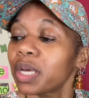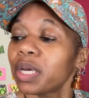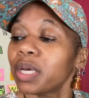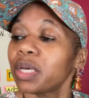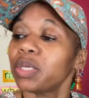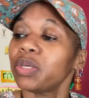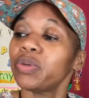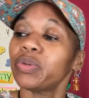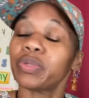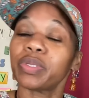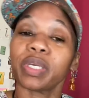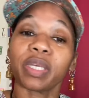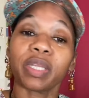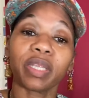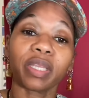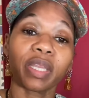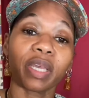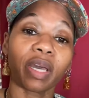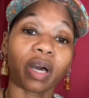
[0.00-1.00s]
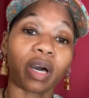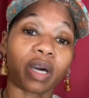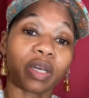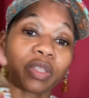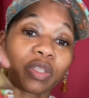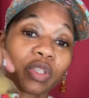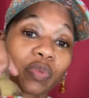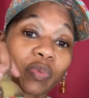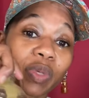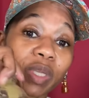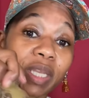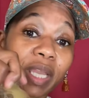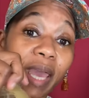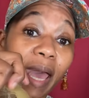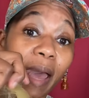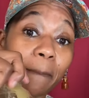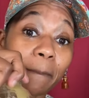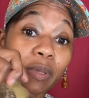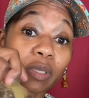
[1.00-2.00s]
Using unsweetened
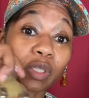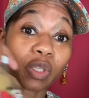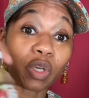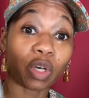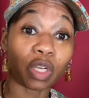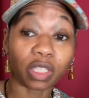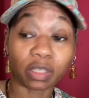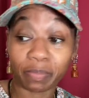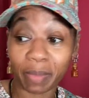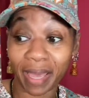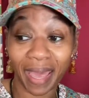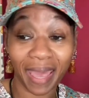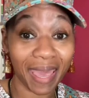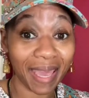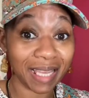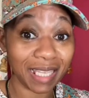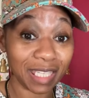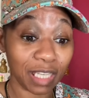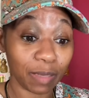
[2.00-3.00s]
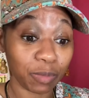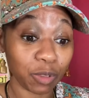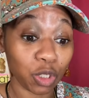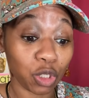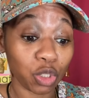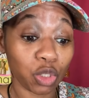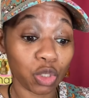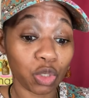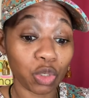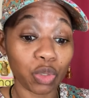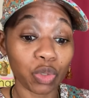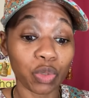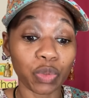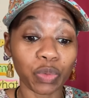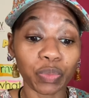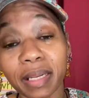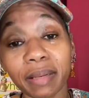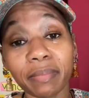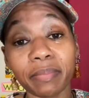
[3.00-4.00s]
applesauce, my egg substitute.
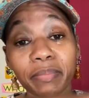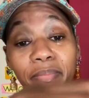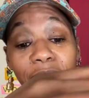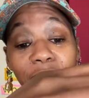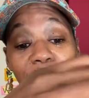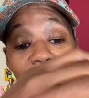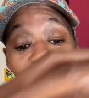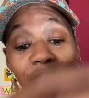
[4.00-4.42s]
Some